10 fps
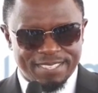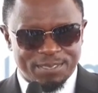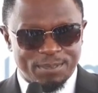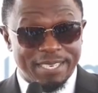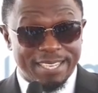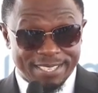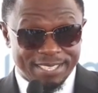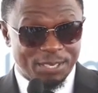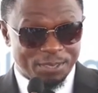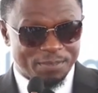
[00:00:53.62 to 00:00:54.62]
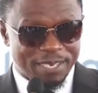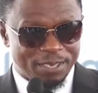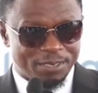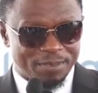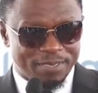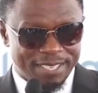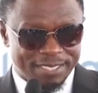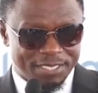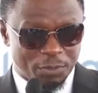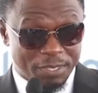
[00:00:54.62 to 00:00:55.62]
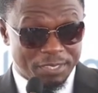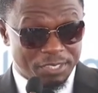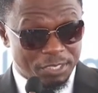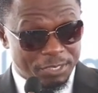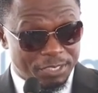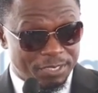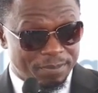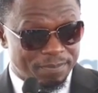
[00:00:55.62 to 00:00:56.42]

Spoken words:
when Kenya dropped out of the HSBC Series.